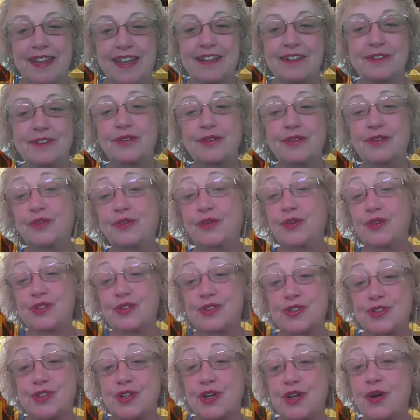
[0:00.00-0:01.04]
El
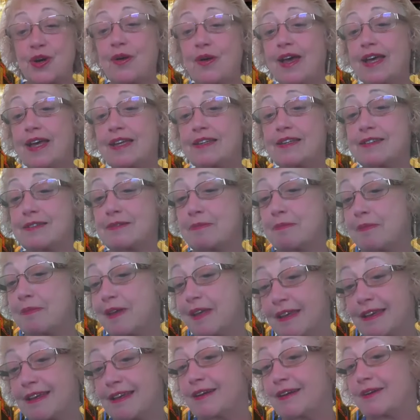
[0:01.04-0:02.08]
gusto es
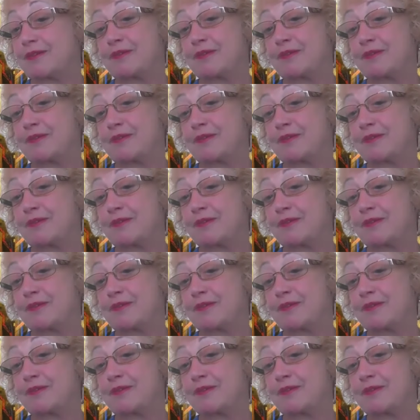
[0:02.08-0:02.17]
mío.